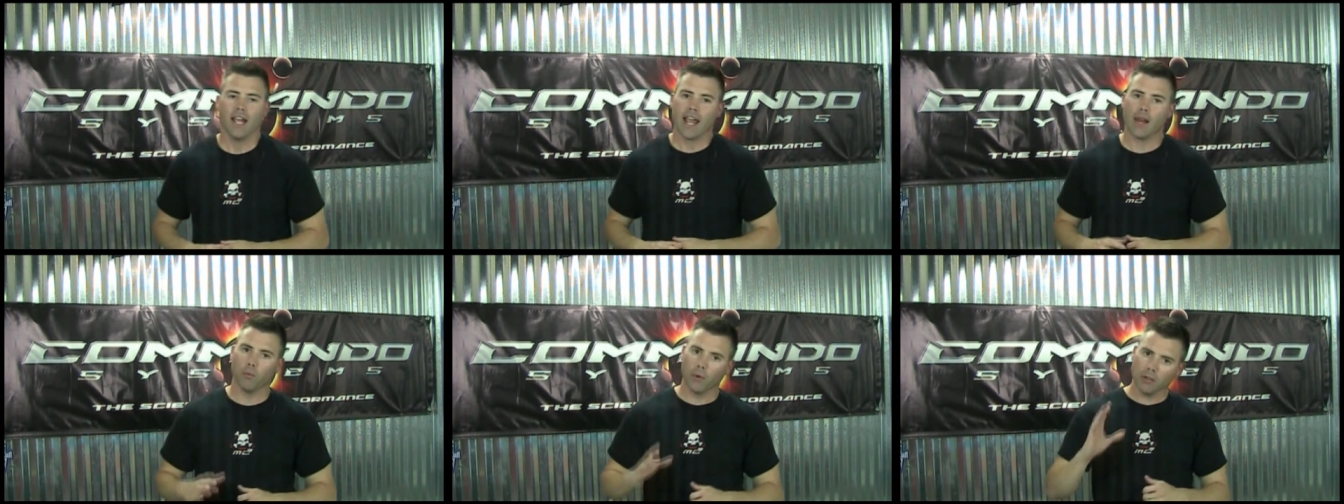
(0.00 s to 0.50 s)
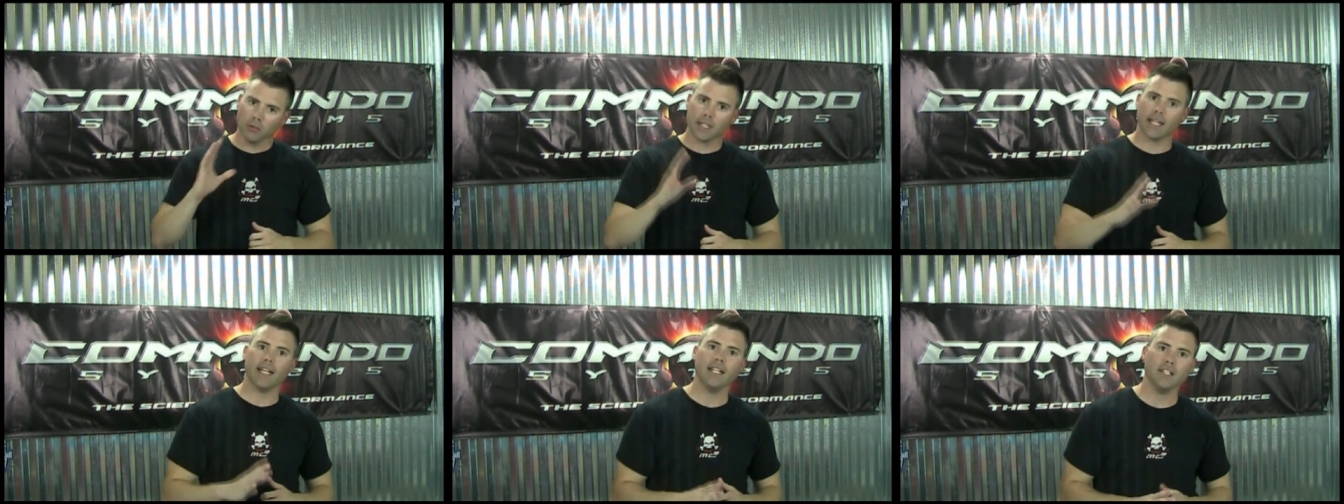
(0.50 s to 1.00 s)
and we will
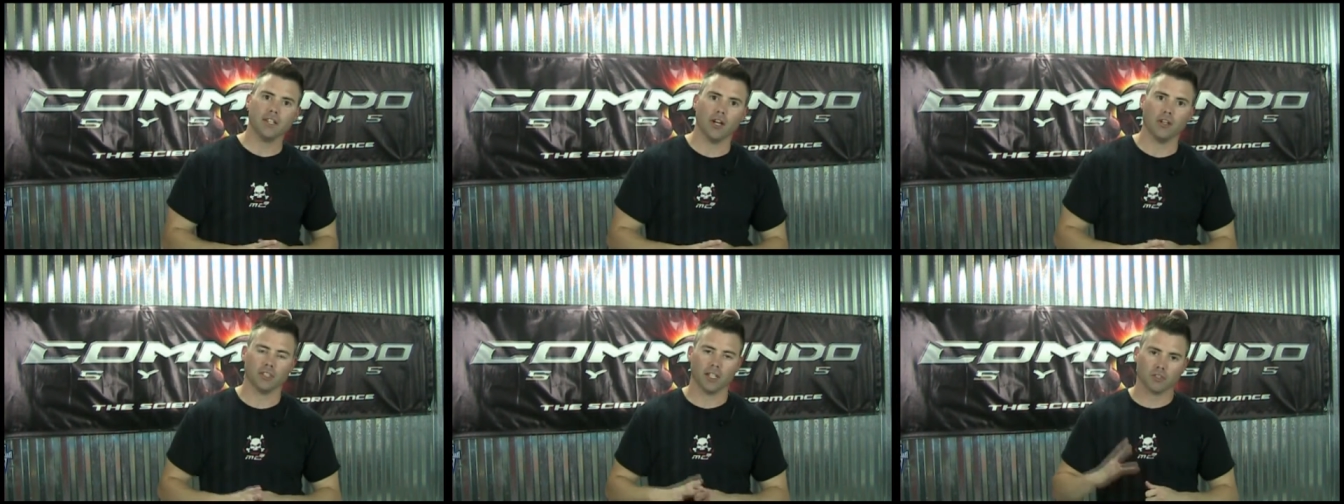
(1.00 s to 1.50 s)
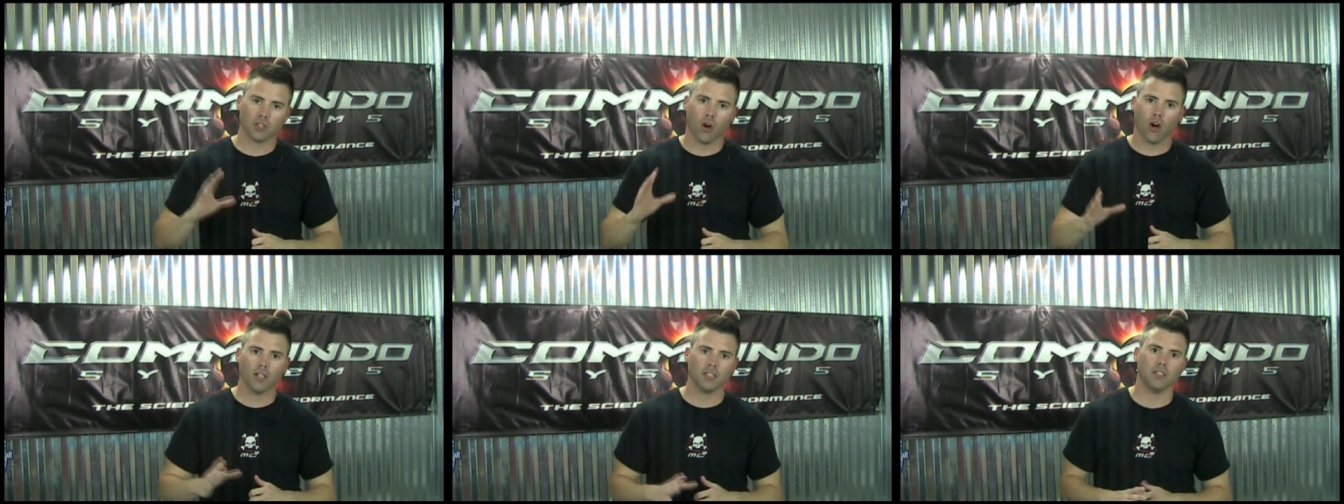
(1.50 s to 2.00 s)
get into those, and I'll
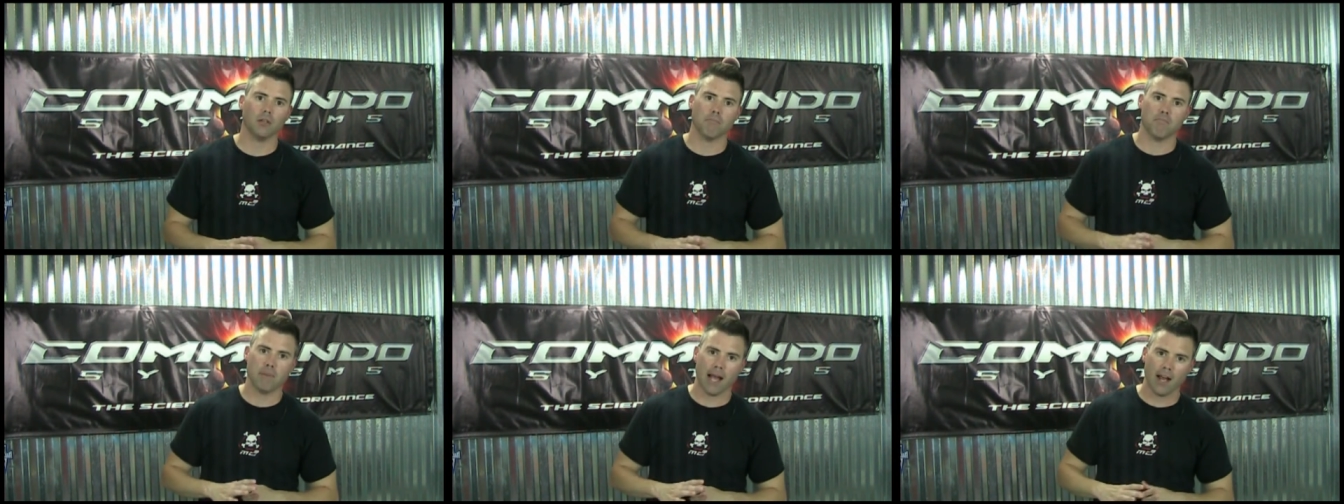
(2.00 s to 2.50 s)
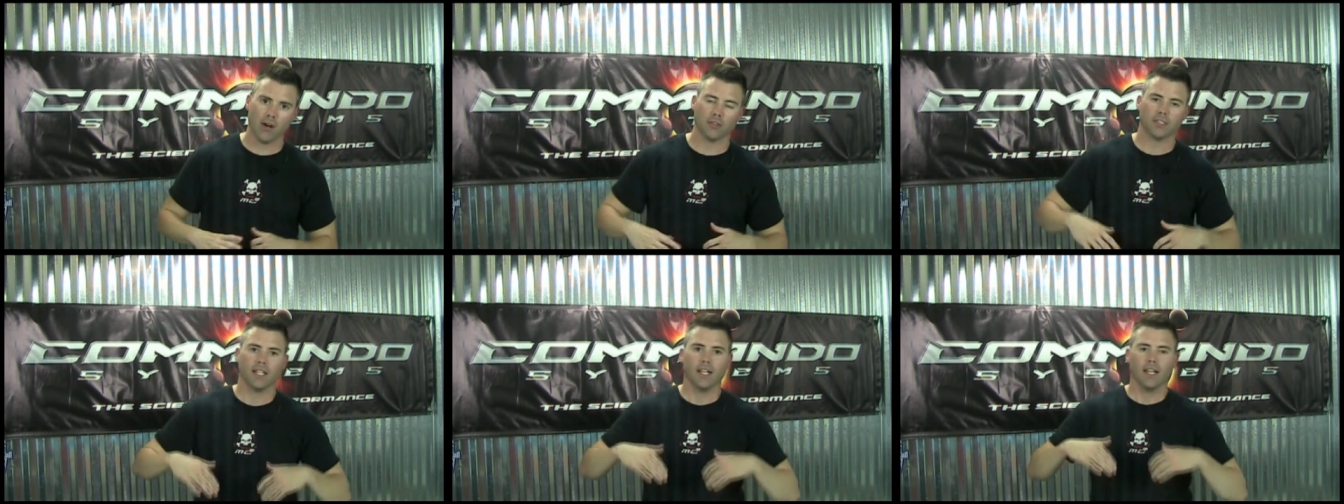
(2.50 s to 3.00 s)
talk to you about